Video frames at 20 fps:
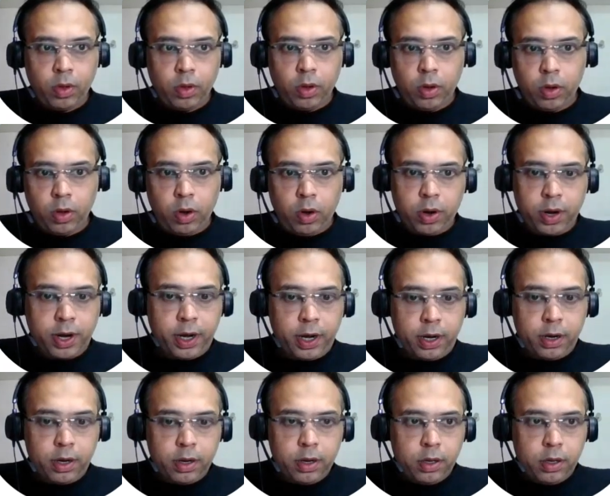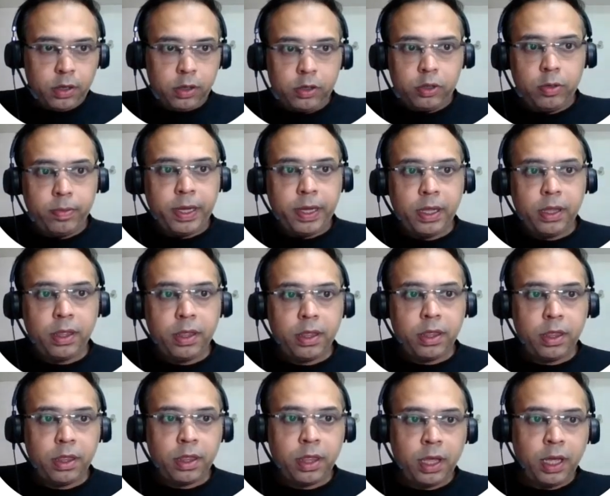All right. So my
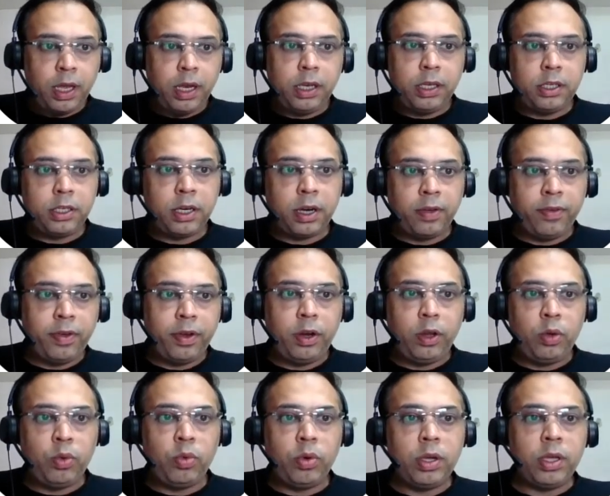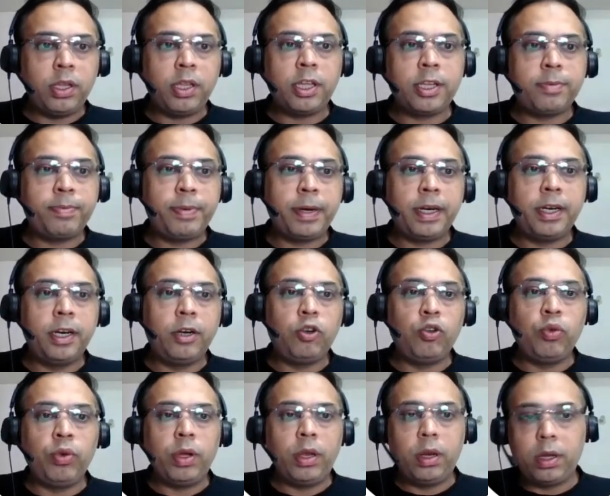sales revenue is expected to
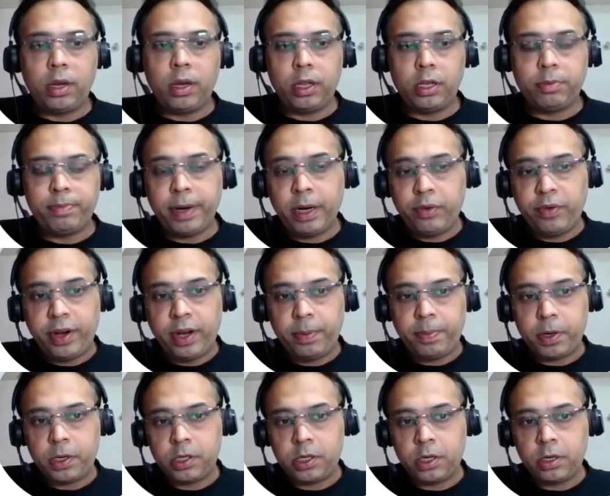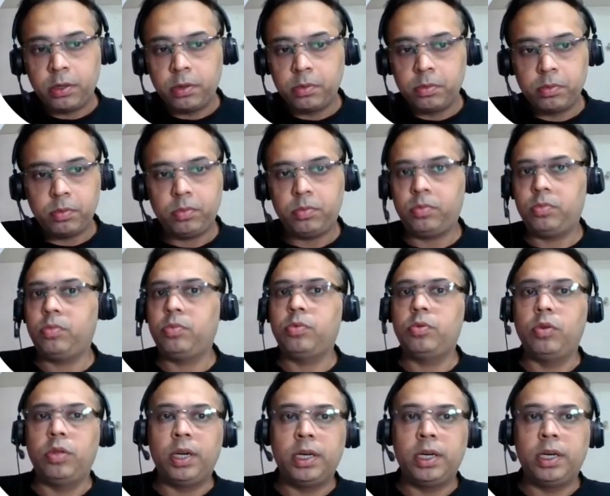increase by 20%. So that's